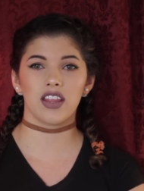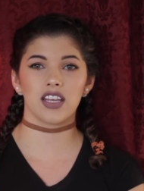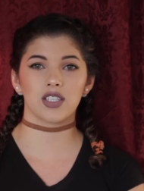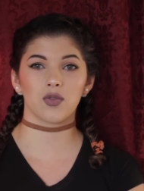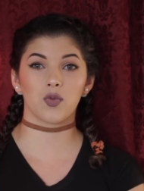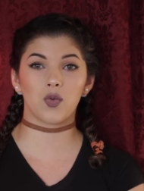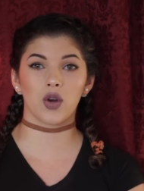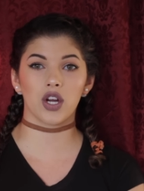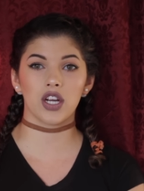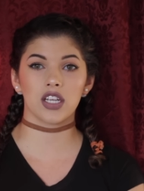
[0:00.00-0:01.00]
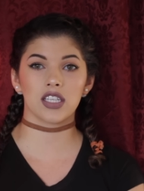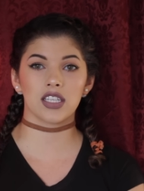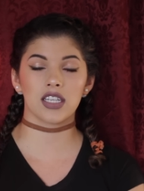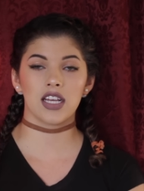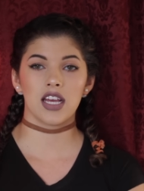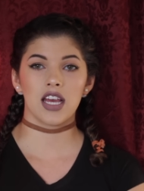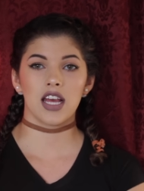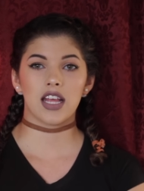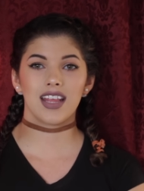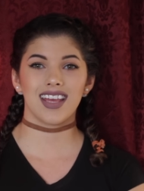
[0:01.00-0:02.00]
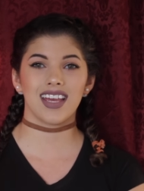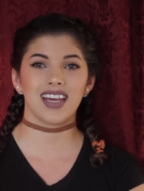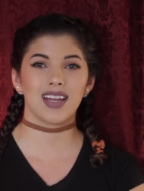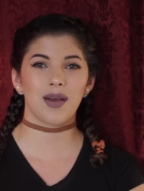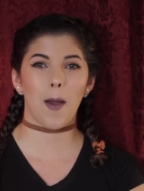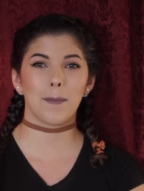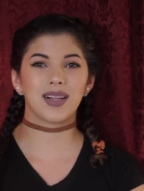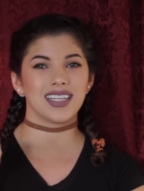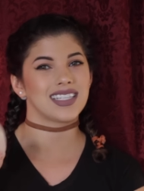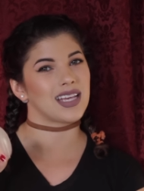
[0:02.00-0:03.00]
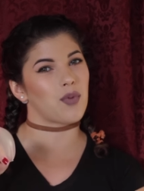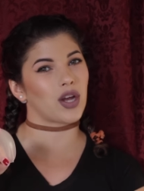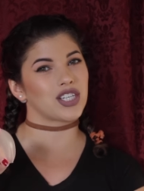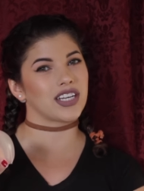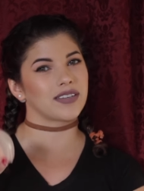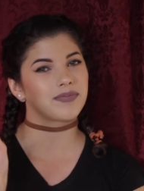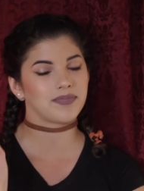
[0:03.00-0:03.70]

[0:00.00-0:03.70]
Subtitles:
this works, then please keep watching.